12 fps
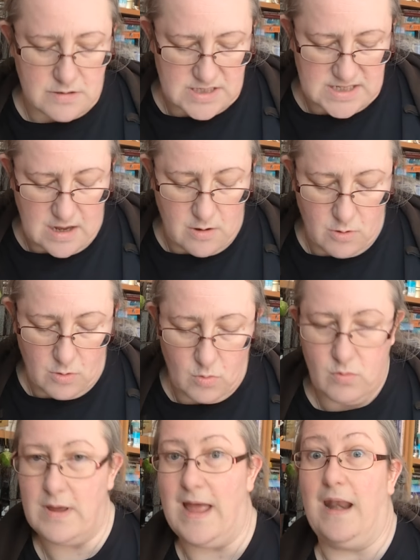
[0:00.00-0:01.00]
So
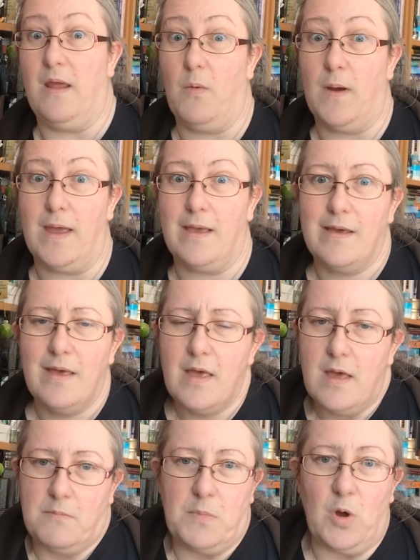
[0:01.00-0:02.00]
anyway,
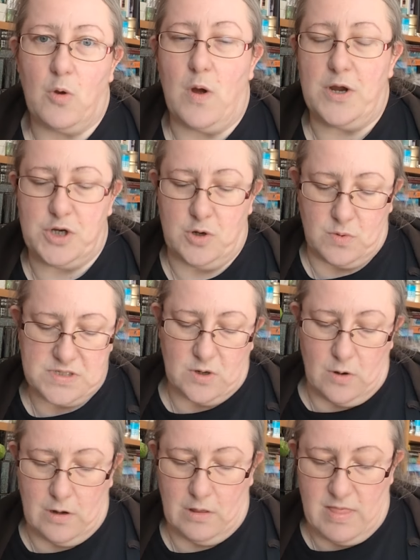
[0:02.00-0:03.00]
not quite sure what's
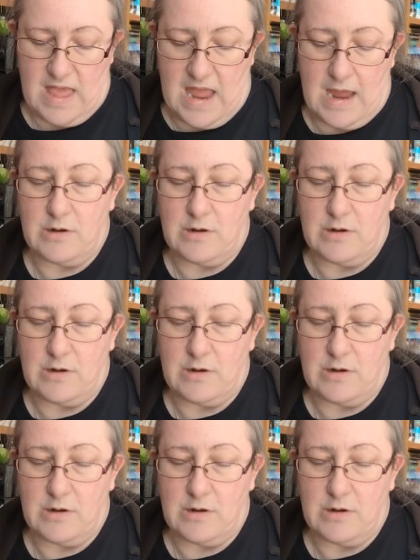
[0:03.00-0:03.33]
going on there.